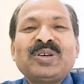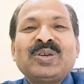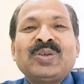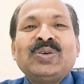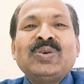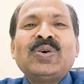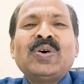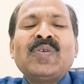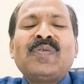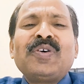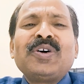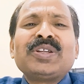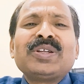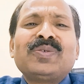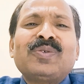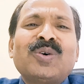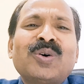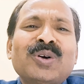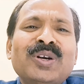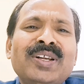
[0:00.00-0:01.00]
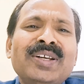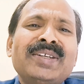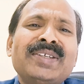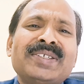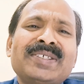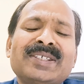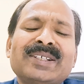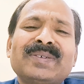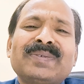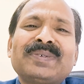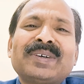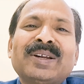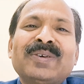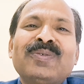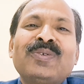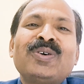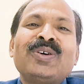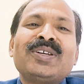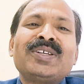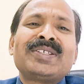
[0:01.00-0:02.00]
You go for the wanted stuff.
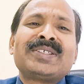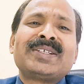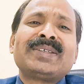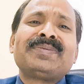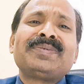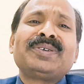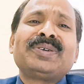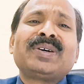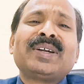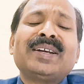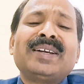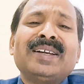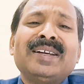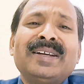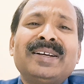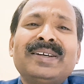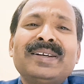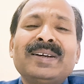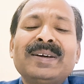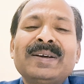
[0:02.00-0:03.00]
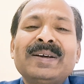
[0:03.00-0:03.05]
Unwanted stuff you can delete.